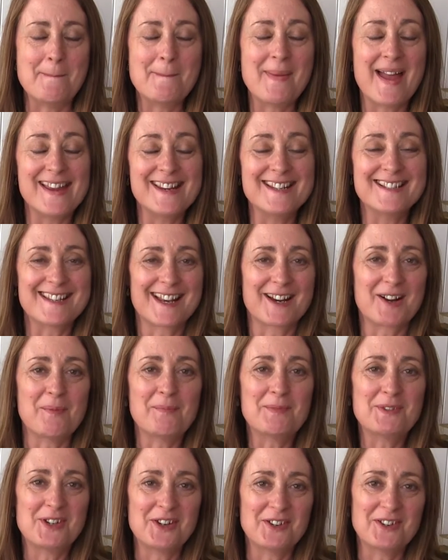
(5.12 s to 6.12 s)
amazing
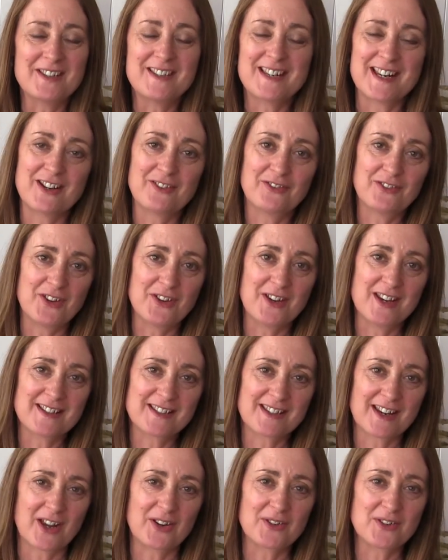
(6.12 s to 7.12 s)
opportunity a few
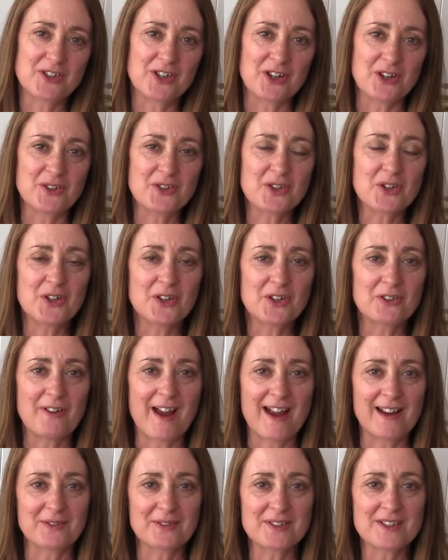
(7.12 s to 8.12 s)
years ago to tour
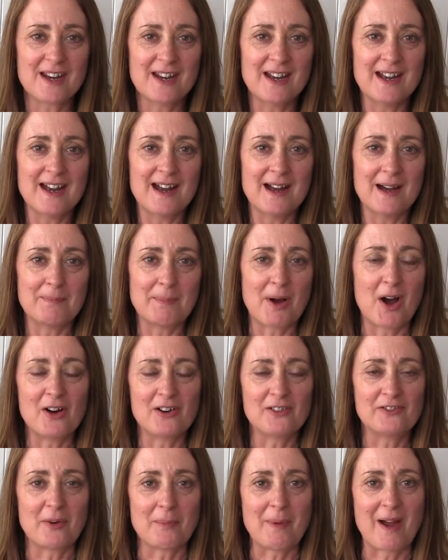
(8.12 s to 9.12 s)
around
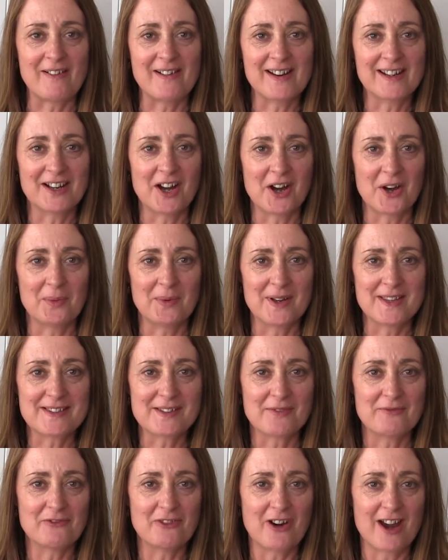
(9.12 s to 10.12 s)
part of America with
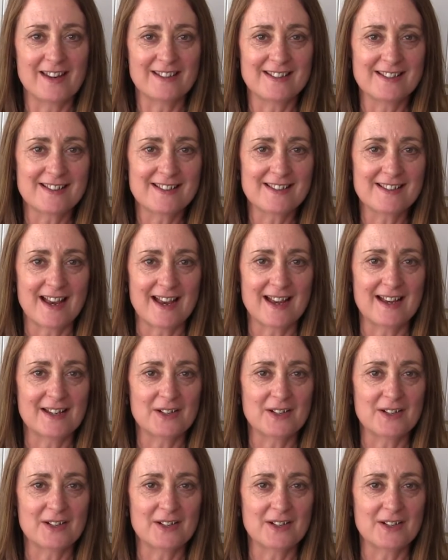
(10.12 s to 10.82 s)
some friends,